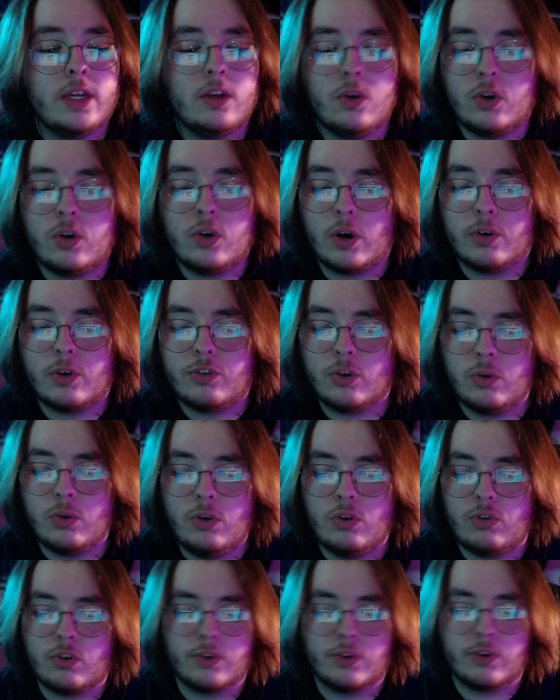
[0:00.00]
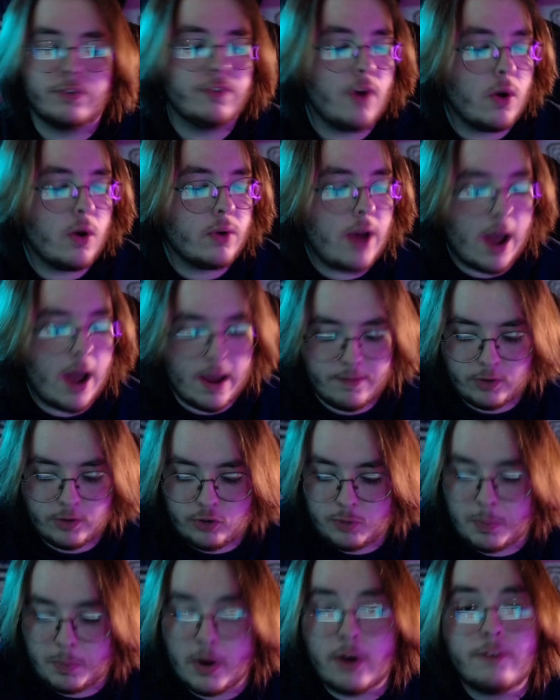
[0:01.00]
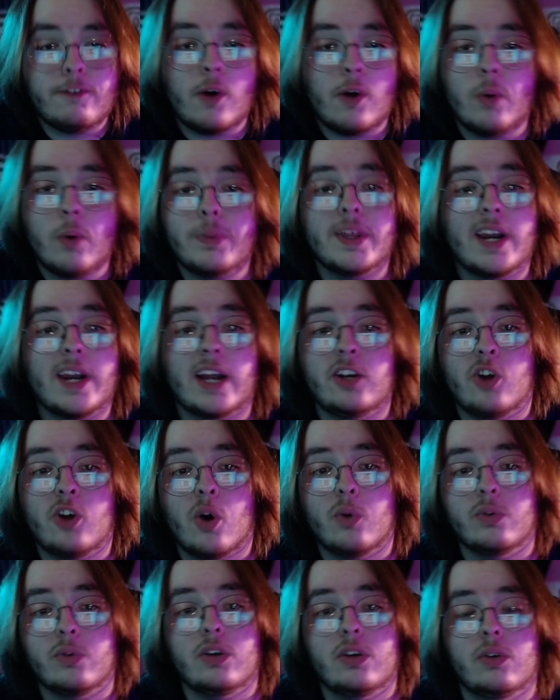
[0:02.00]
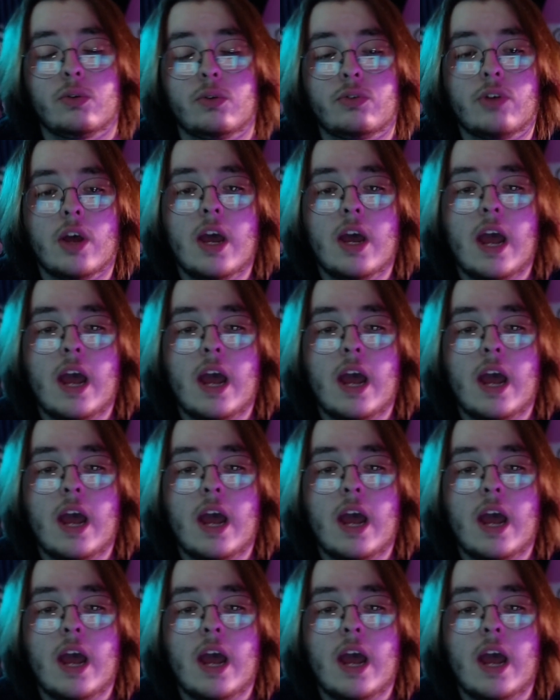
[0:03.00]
You could also use your phone. I have a spare phone that I don't use.